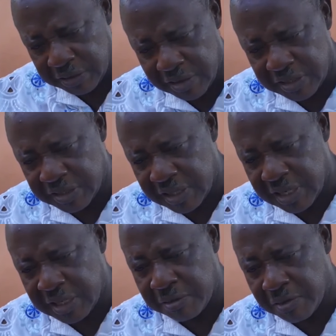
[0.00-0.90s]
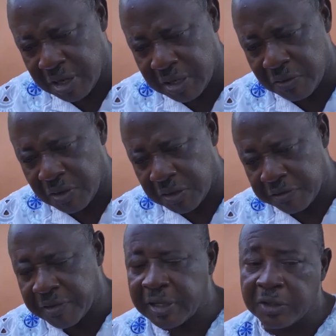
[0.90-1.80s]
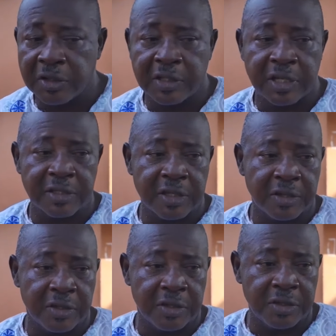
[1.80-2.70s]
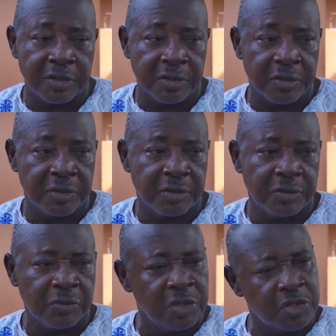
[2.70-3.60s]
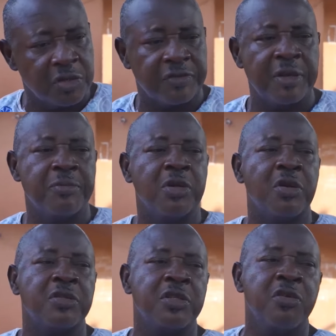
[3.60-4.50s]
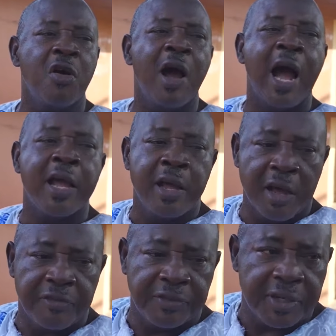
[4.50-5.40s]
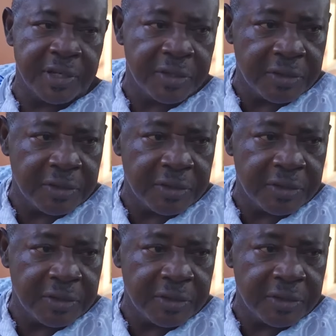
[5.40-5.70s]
interested in marrying one of my daughters, according to you. Which of them? Because, you know, I have three